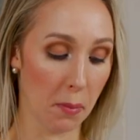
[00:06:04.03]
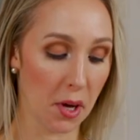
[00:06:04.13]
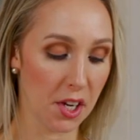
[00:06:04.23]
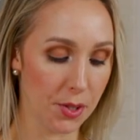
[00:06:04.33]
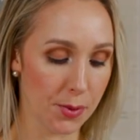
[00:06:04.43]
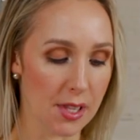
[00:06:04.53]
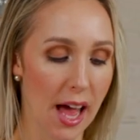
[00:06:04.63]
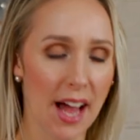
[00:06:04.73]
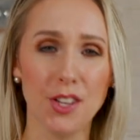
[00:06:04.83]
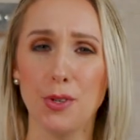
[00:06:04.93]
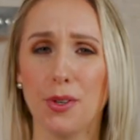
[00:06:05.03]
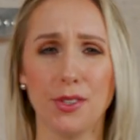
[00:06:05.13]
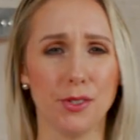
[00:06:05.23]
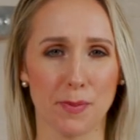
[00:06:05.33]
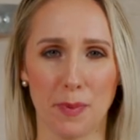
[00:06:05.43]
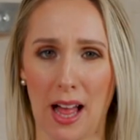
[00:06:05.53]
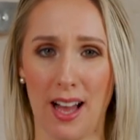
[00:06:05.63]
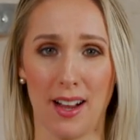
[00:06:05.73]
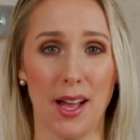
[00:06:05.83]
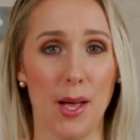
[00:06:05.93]
I'm gonna use that. You can use
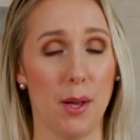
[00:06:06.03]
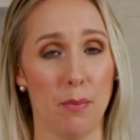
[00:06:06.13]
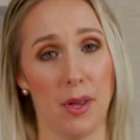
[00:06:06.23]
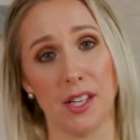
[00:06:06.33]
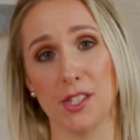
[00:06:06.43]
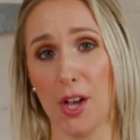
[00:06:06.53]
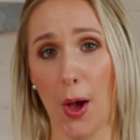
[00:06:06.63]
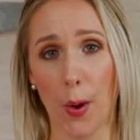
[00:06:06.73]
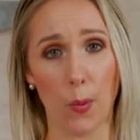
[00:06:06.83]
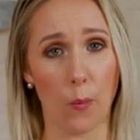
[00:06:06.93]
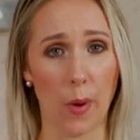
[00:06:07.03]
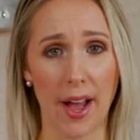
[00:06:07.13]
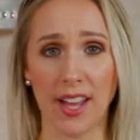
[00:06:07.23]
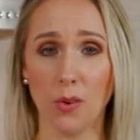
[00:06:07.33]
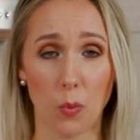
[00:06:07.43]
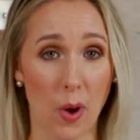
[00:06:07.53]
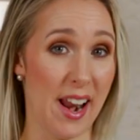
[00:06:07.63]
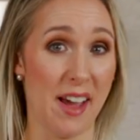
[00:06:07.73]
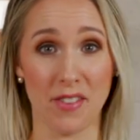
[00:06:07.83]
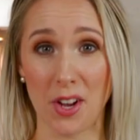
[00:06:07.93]
black, pinto, white,
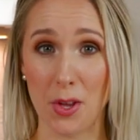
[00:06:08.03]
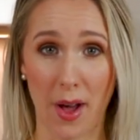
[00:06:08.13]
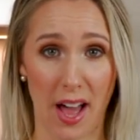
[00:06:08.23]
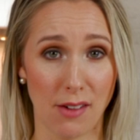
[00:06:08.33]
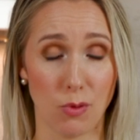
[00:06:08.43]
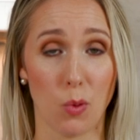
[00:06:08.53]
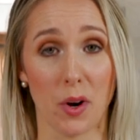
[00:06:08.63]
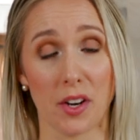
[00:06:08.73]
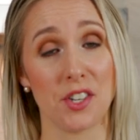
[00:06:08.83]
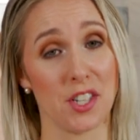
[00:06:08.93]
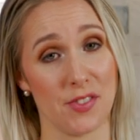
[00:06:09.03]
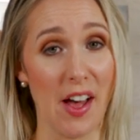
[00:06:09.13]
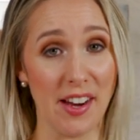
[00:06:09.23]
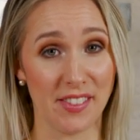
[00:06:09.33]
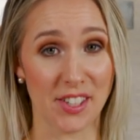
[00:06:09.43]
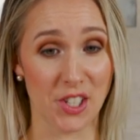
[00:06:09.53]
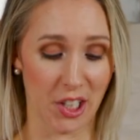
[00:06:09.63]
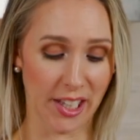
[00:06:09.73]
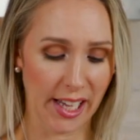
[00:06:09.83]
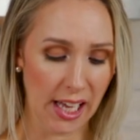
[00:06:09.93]
whatever you have will work just fine in this
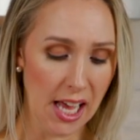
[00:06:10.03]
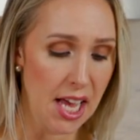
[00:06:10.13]
chili.